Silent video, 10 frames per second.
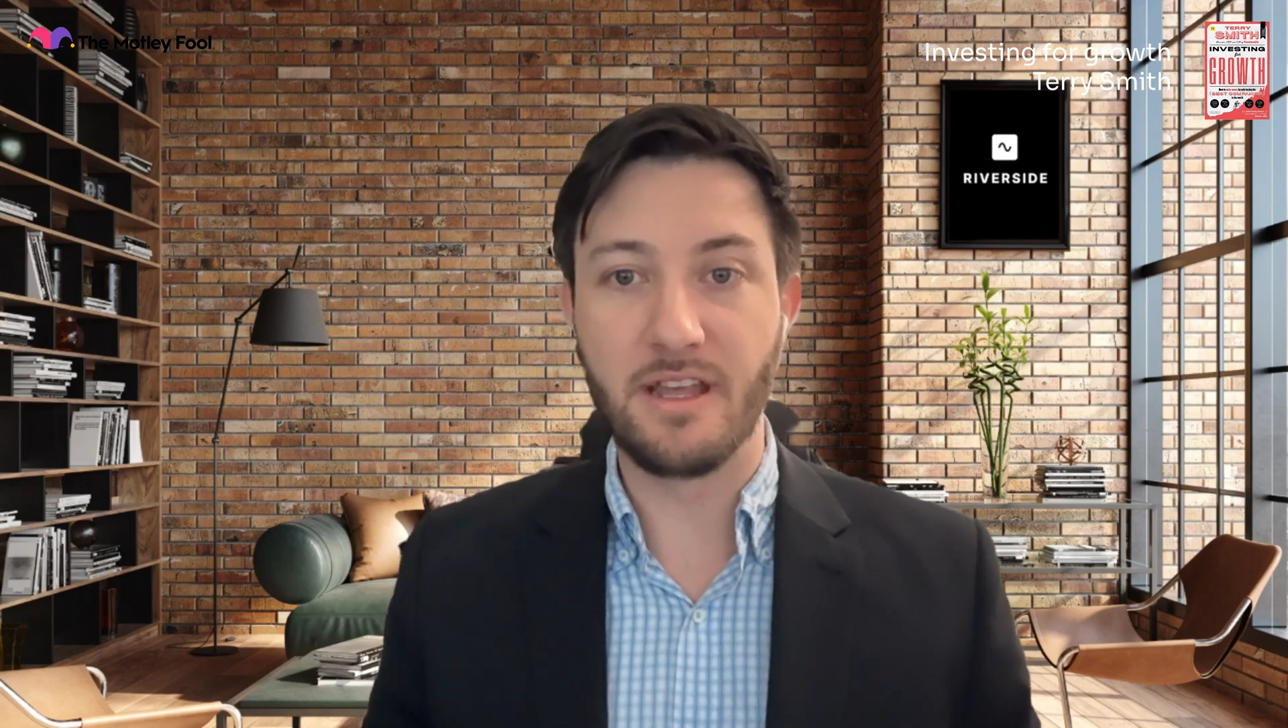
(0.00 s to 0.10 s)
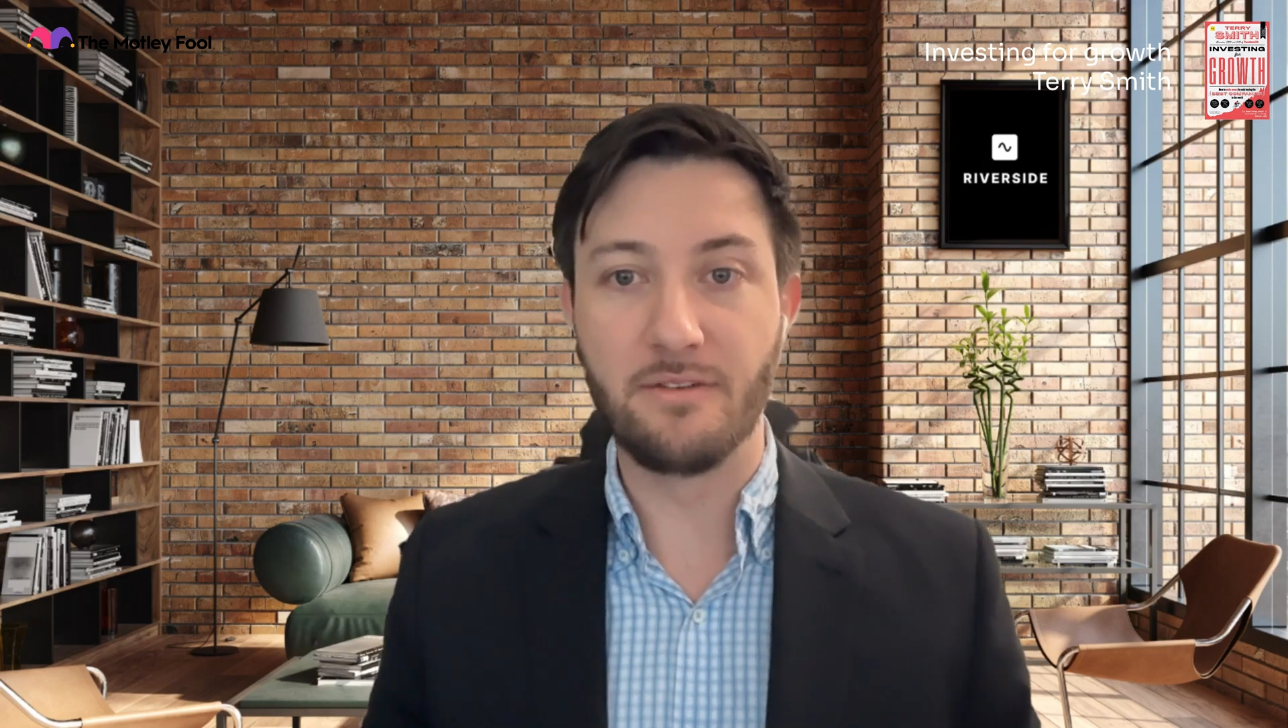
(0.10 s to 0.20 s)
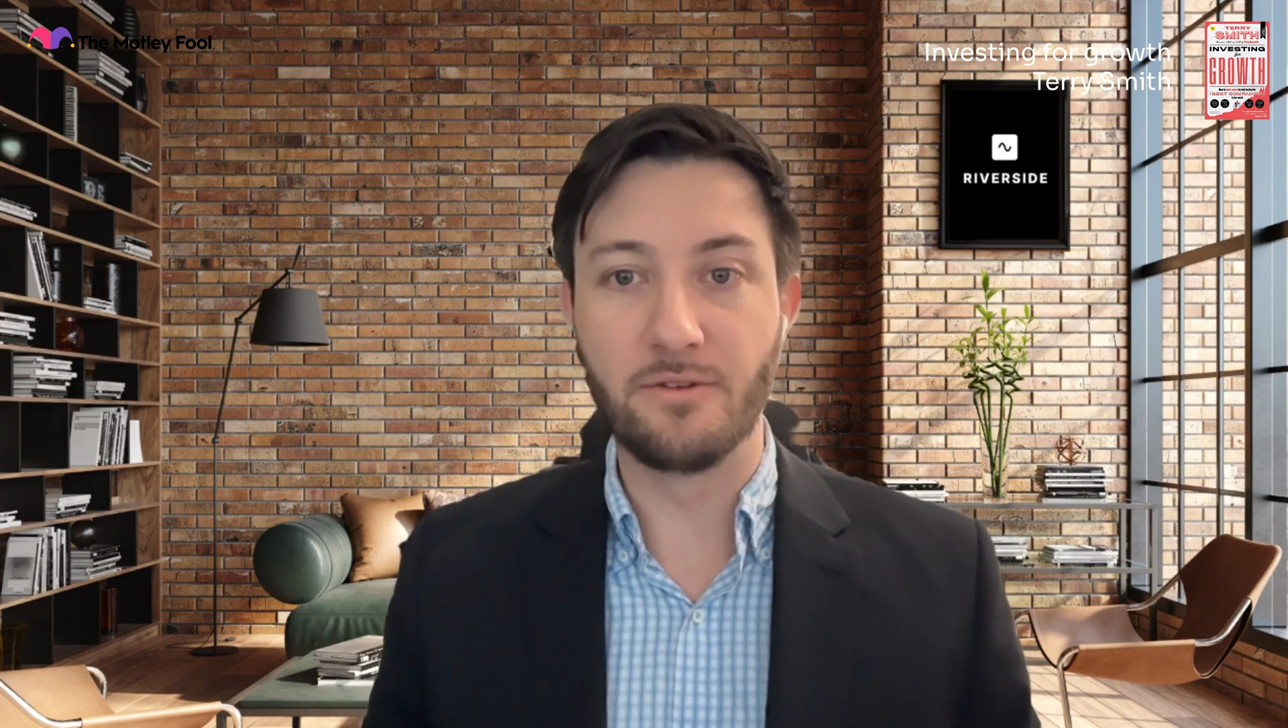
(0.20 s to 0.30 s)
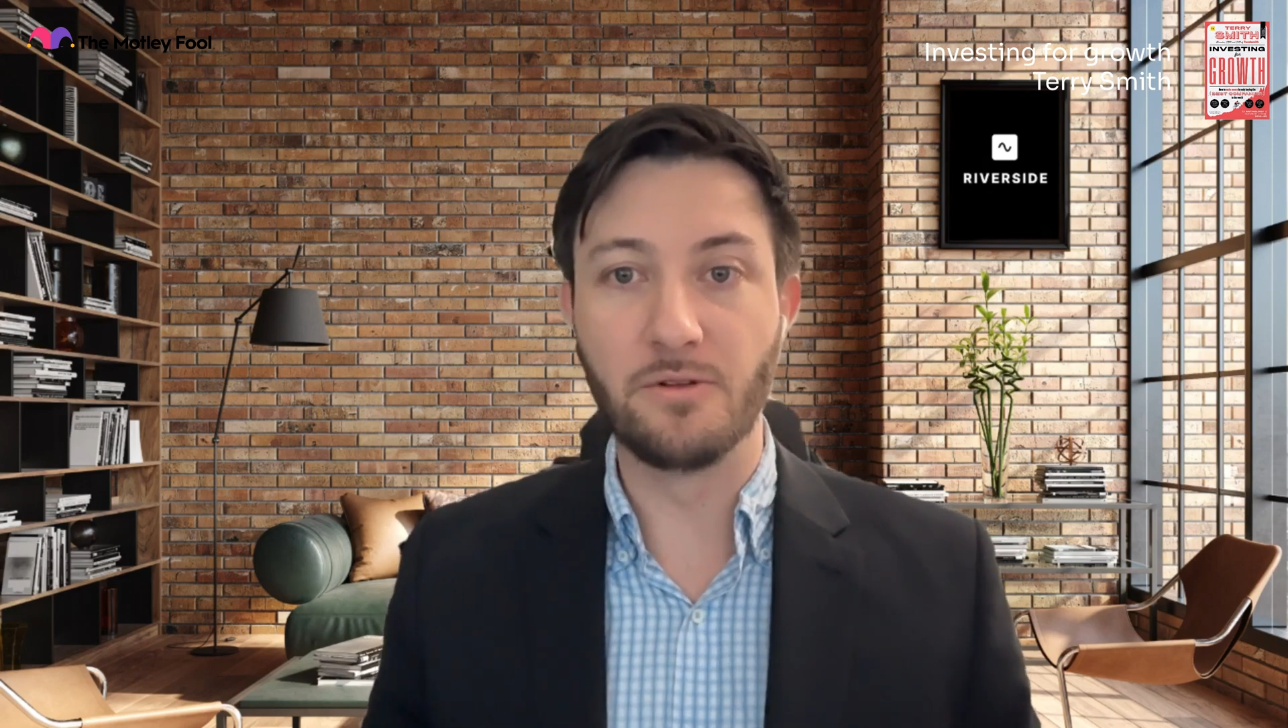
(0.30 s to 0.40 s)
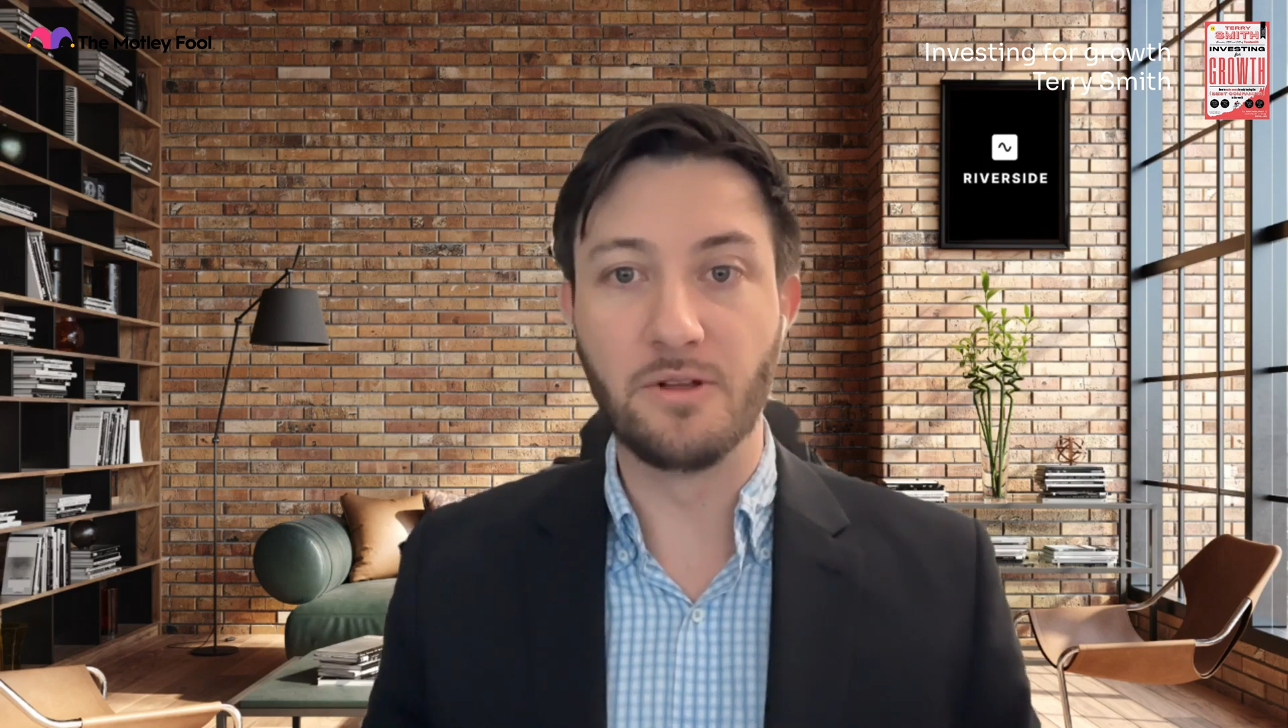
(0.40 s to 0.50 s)

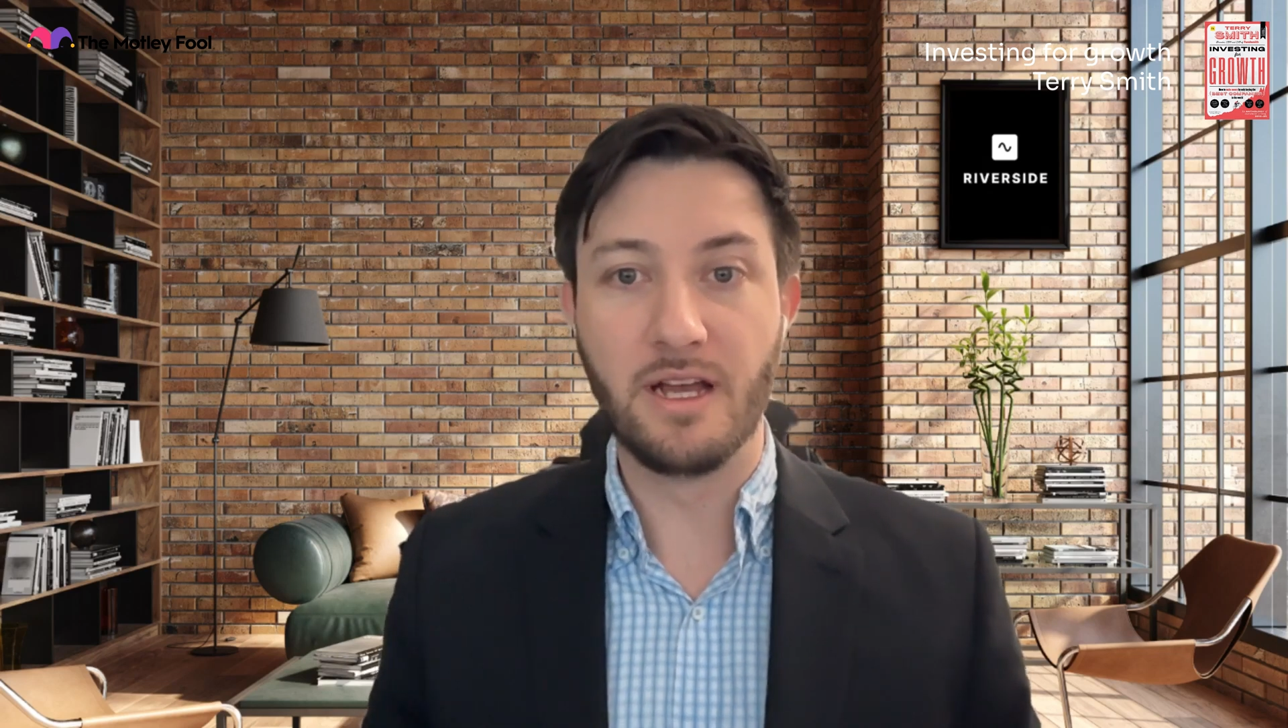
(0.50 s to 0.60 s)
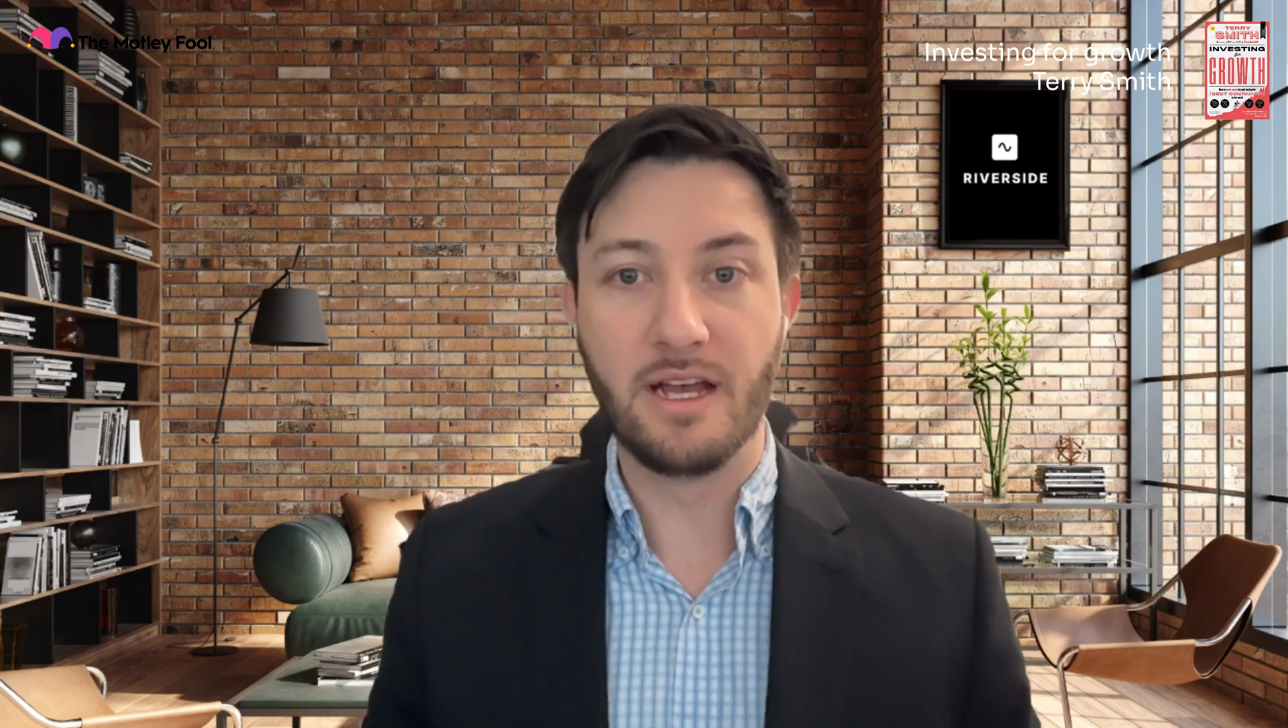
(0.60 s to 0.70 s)
level